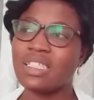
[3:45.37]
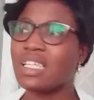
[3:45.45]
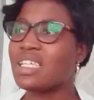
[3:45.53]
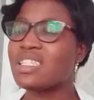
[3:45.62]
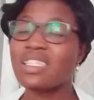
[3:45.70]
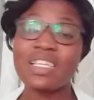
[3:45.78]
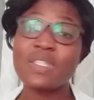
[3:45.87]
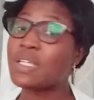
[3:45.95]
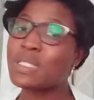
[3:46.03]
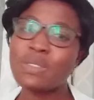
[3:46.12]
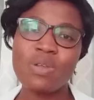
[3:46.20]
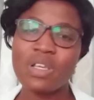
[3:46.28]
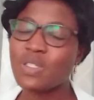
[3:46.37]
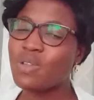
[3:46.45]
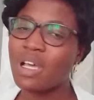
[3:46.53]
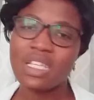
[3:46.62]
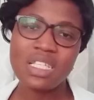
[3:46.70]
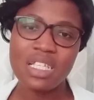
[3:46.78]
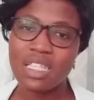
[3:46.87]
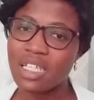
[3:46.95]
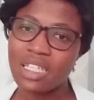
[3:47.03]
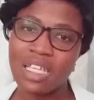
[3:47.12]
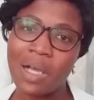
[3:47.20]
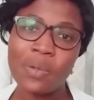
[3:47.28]
It's not an easy
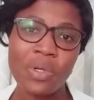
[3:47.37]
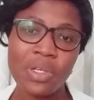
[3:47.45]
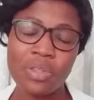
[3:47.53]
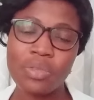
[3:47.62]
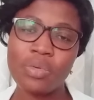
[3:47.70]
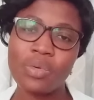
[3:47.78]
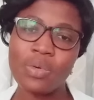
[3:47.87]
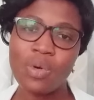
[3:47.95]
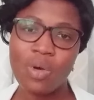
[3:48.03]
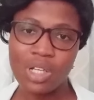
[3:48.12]
thing they are going through.